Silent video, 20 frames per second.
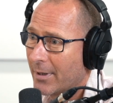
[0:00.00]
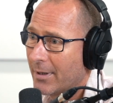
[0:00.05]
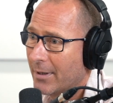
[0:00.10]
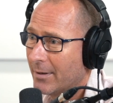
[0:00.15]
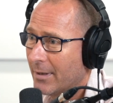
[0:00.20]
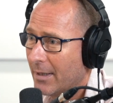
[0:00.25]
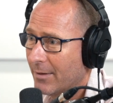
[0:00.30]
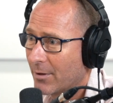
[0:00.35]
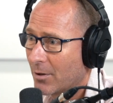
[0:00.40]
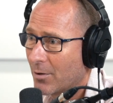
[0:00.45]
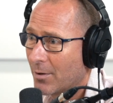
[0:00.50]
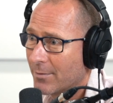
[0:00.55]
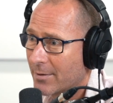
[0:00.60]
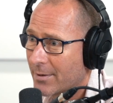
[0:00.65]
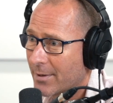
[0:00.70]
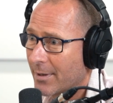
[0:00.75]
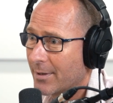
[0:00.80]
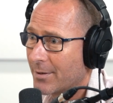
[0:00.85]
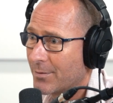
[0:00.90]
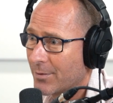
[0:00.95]
and have a
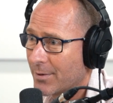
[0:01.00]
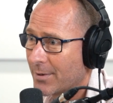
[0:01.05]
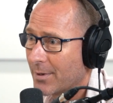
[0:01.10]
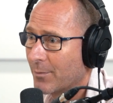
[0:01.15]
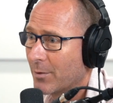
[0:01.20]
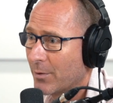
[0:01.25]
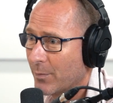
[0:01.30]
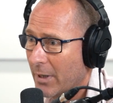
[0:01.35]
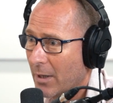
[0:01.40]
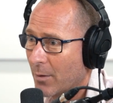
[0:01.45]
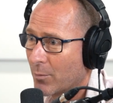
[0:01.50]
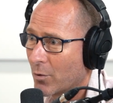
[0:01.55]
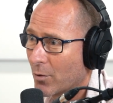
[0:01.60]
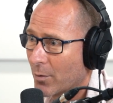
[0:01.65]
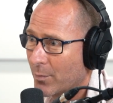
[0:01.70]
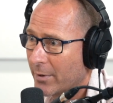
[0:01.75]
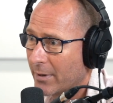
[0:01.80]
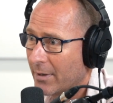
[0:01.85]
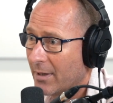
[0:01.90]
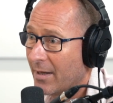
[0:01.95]
conversation with someone about
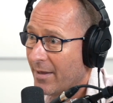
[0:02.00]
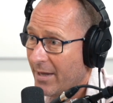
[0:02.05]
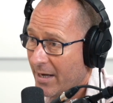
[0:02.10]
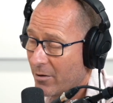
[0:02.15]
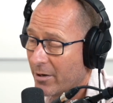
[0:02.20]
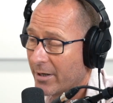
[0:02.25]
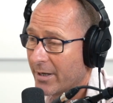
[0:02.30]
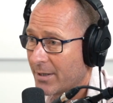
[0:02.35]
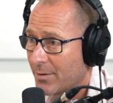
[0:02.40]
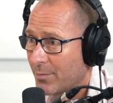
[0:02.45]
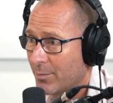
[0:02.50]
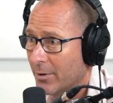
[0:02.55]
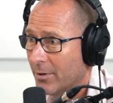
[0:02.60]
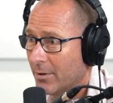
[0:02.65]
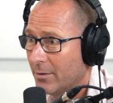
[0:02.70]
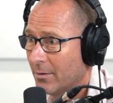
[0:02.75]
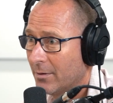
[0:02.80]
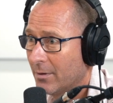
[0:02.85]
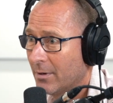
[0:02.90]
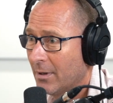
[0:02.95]
property, and they're an expert
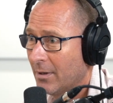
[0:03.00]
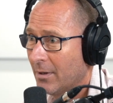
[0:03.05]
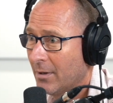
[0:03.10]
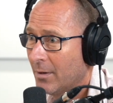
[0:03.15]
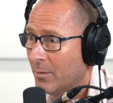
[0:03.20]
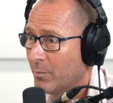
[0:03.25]
mm.